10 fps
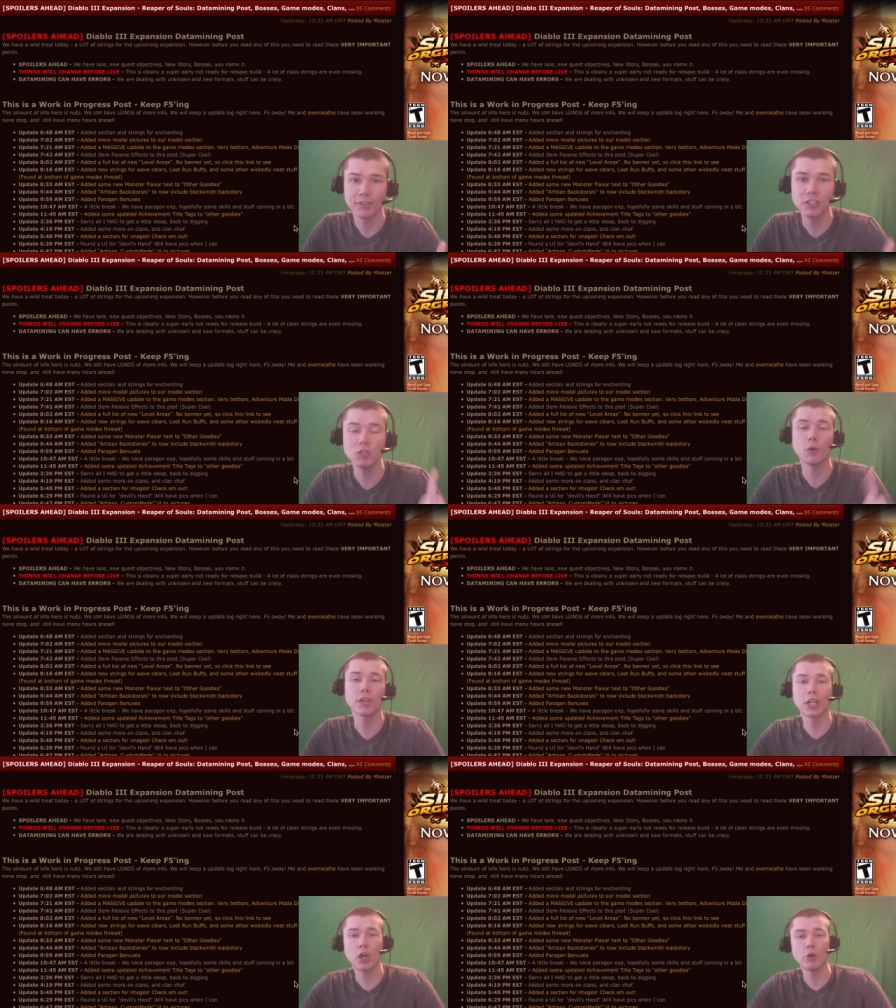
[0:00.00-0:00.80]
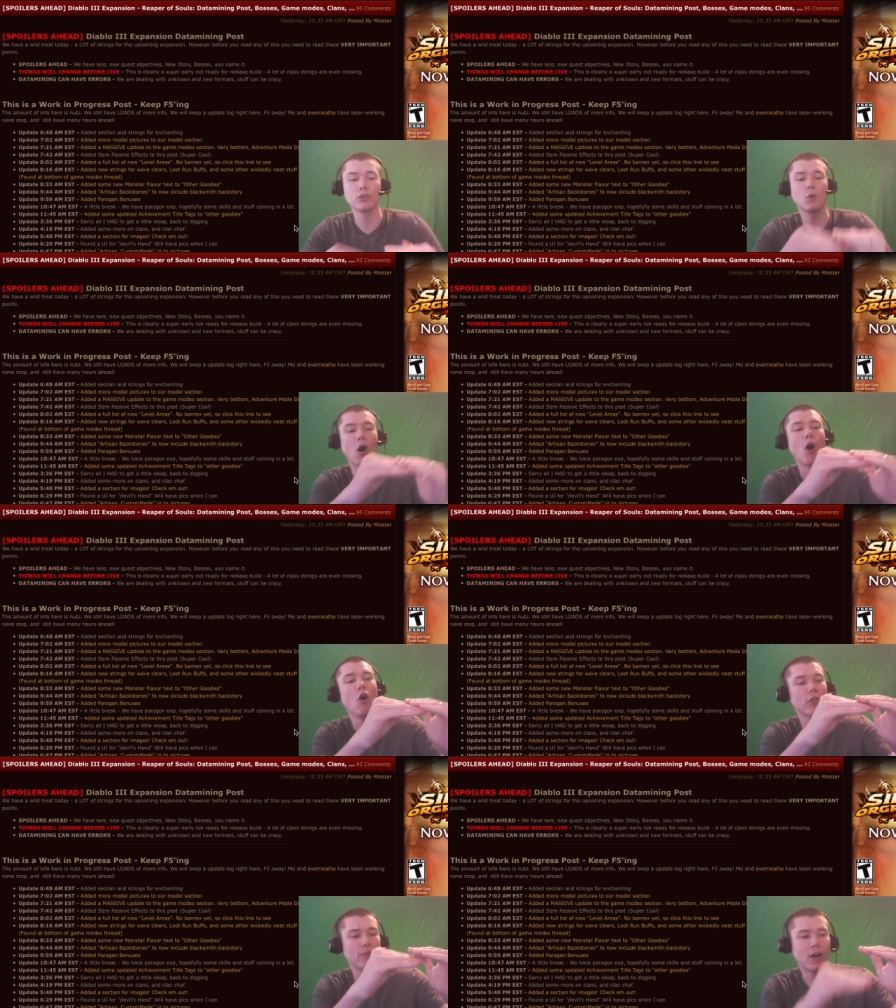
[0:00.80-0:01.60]
This is where they go through
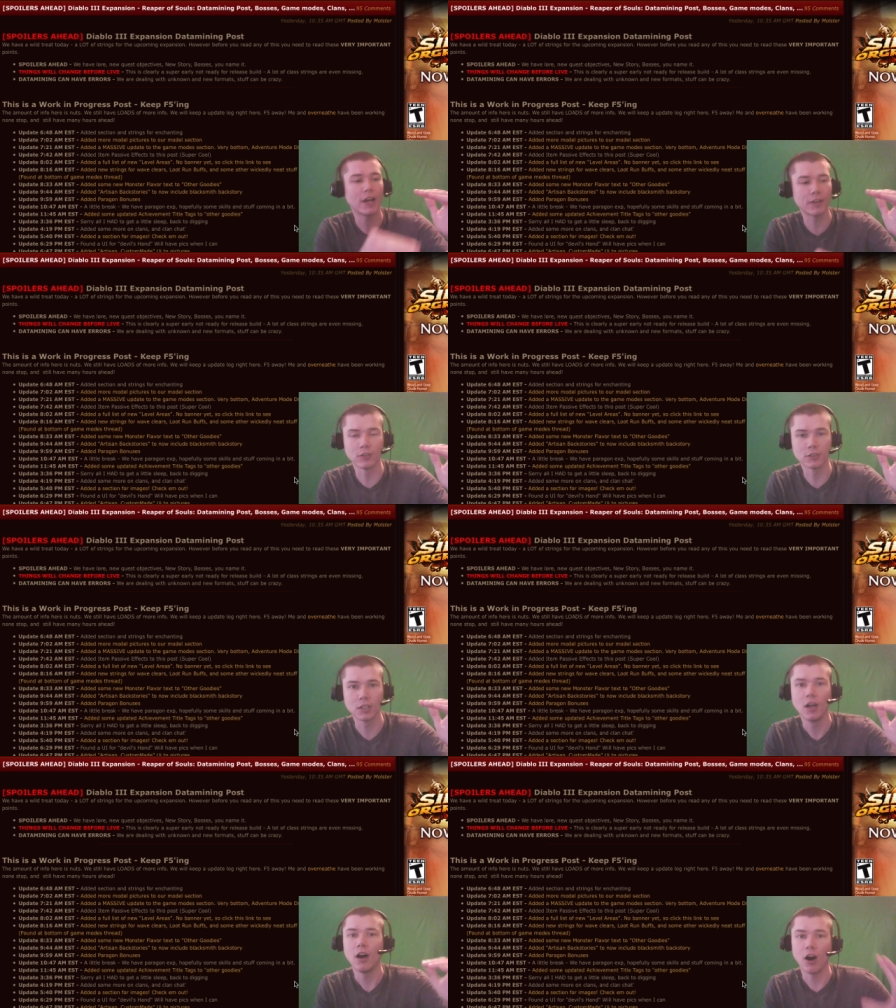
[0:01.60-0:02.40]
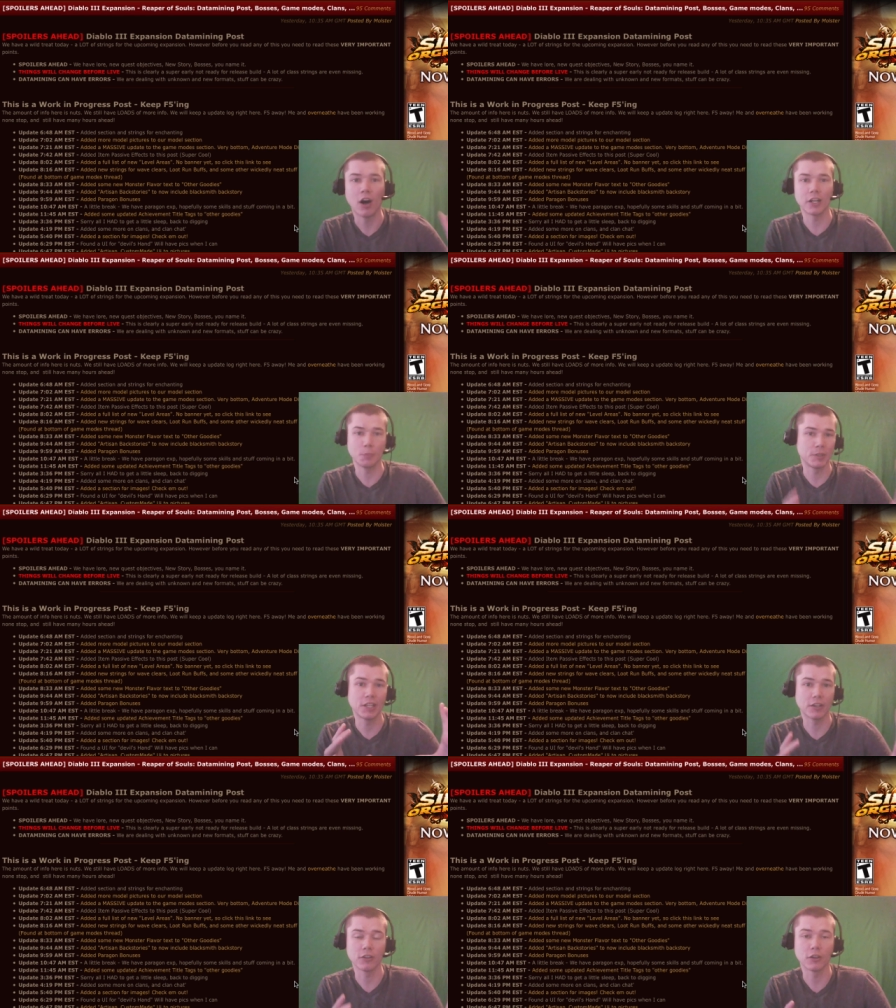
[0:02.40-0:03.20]
all the files on a
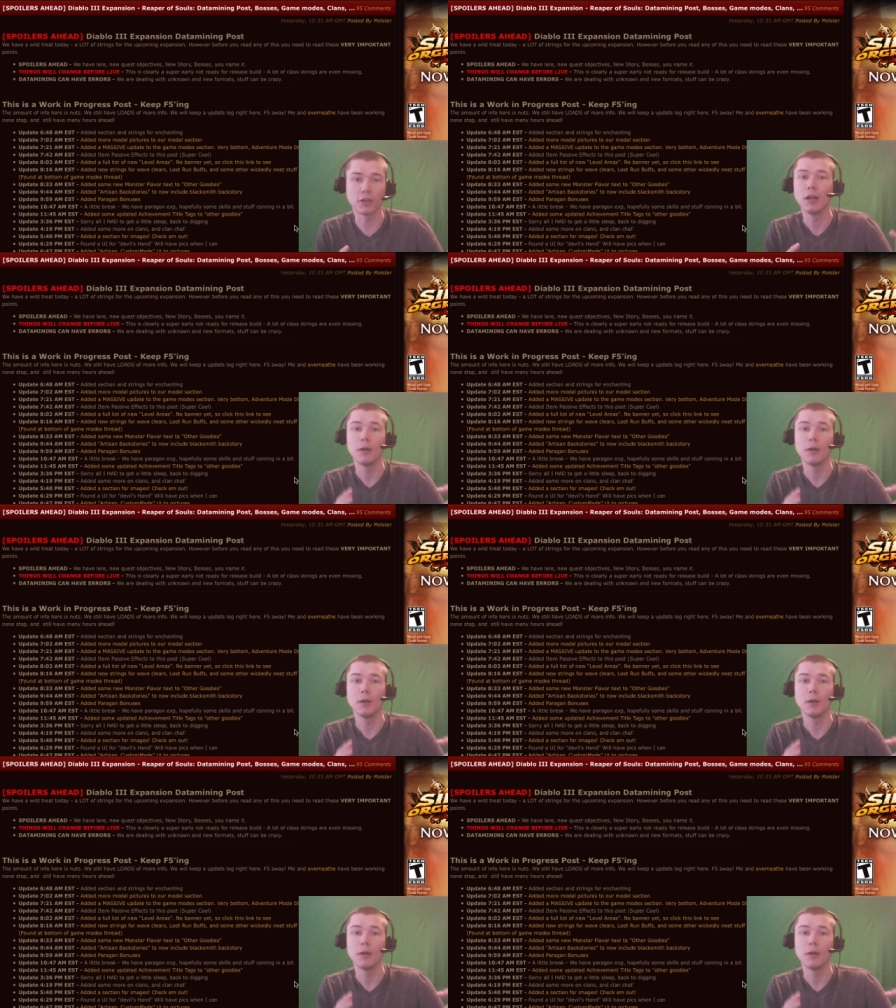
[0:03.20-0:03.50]
particular